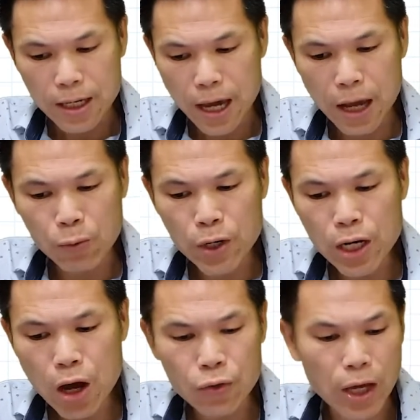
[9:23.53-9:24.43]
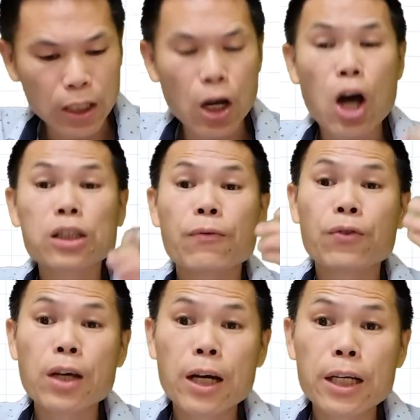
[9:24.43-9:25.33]
And we know that cos
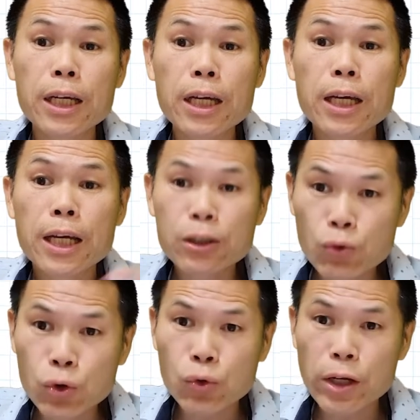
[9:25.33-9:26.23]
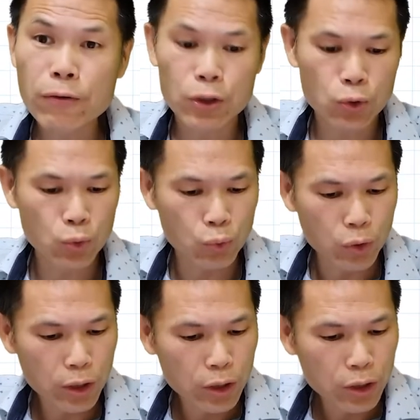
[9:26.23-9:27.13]
of 30 is root 3 over 2.
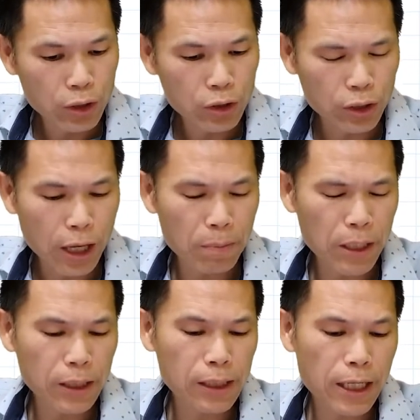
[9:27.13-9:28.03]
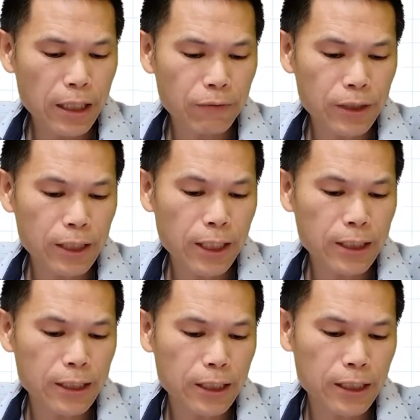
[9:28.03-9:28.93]
So that means negative
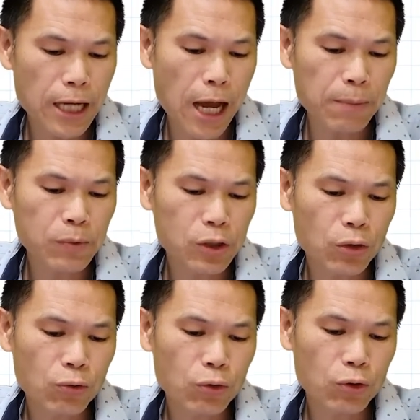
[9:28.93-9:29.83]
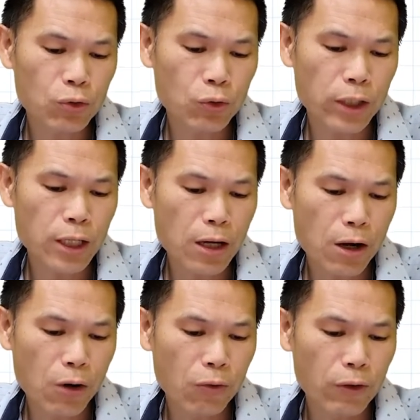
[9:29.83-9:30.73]
6 times root 3
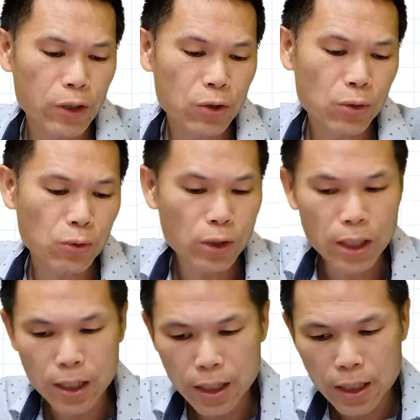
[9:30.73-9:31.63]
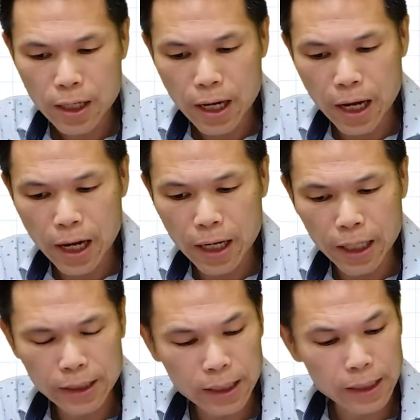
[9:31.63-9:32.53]
over 2. And
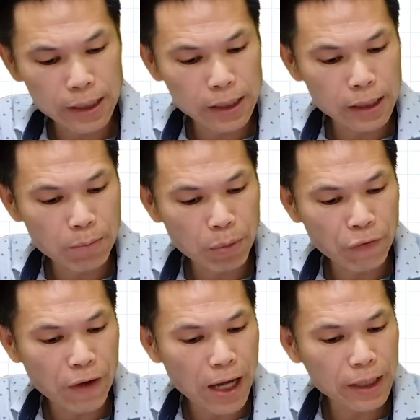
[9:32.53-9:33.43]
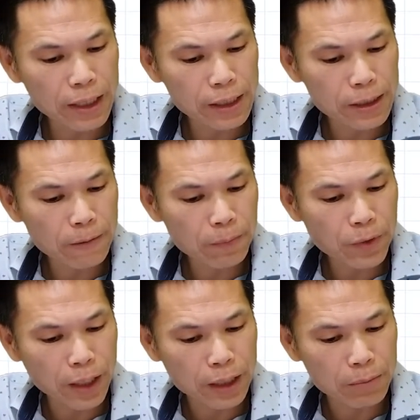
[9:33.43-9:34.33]
I can simplify this,
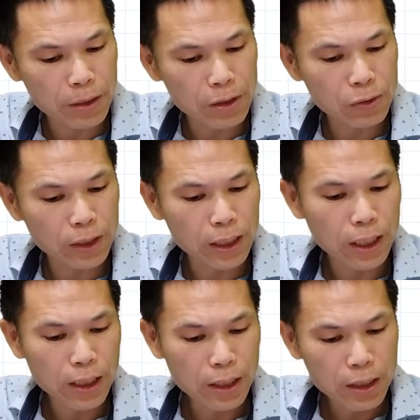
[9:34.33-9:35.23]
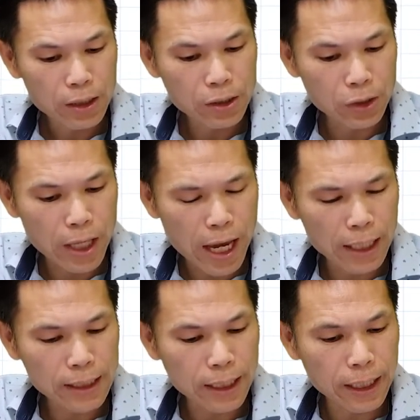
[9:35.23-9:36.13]
that gives me 3. So the
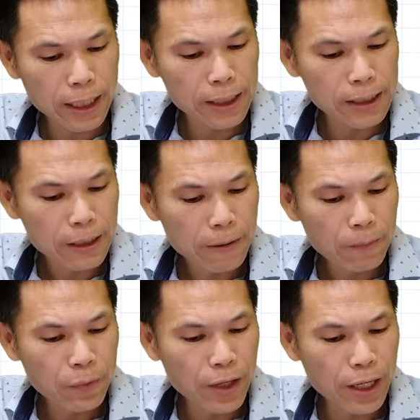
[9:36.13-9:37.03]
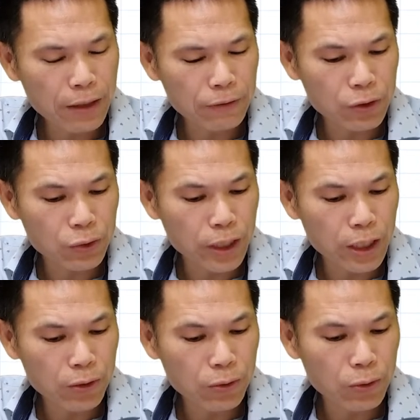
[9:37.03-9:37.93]
answer is negative
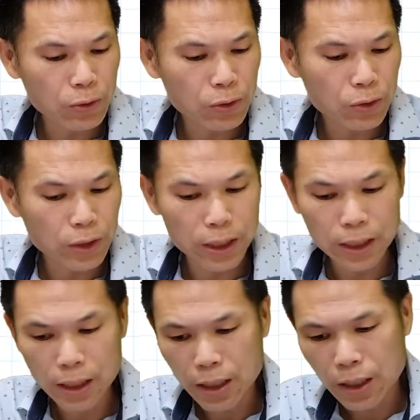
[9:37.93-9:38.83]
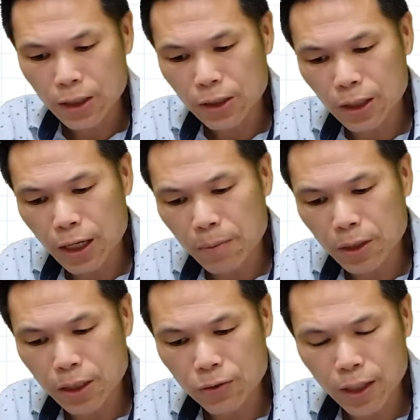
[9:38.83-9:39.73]
3 root 3. So let me
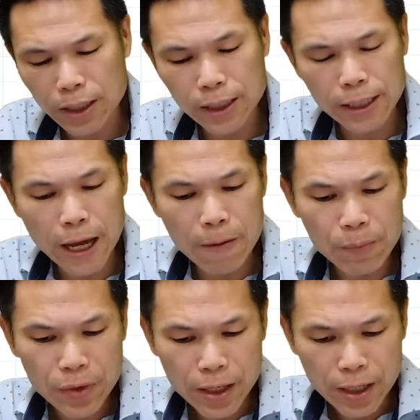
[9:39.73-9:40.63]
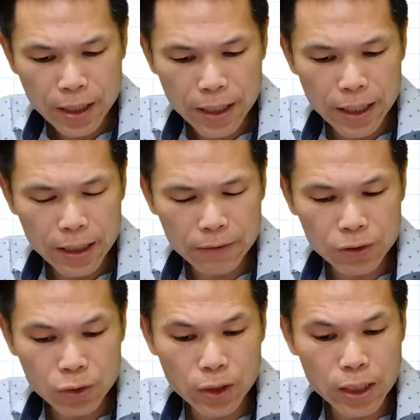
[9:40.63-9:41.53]
just write this down. Negative
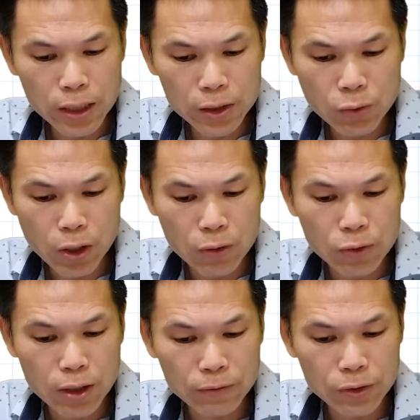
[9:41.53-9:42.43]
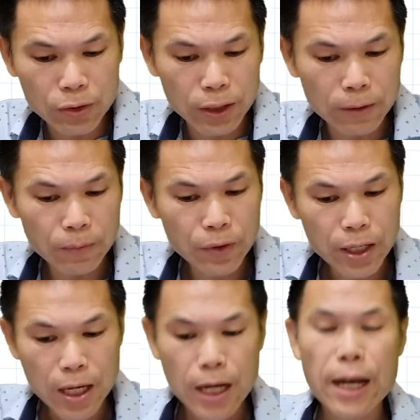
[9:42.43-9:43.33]
3 square root of 3.
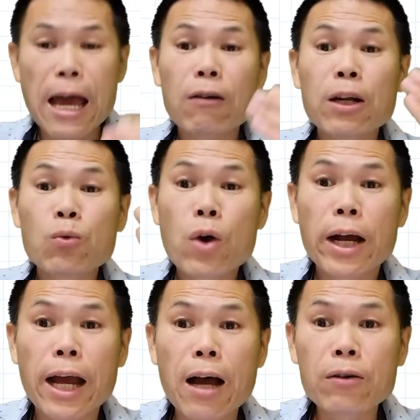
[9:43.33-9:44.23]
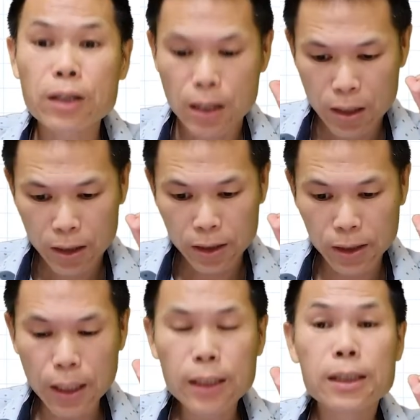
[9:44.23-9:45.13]
Now let's work out
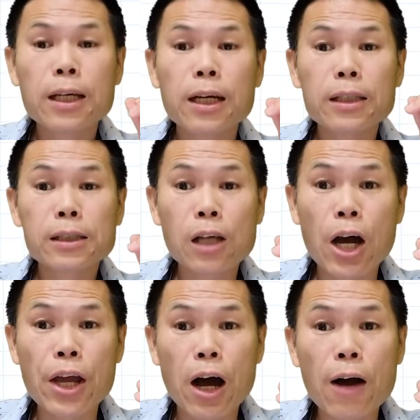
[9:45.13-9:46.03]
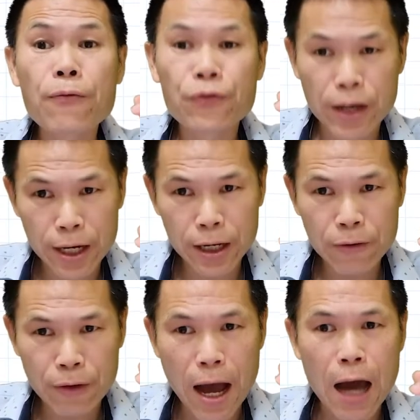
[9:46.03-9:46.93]
6 sine of
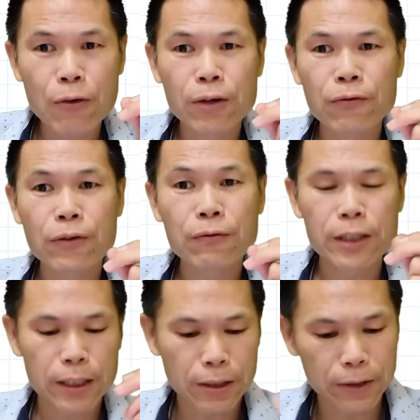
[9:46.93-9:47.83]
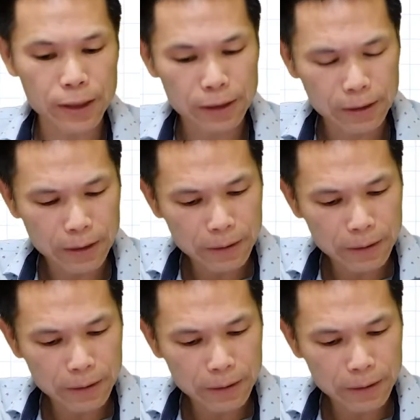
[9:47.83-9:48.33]
negative 150 degrees.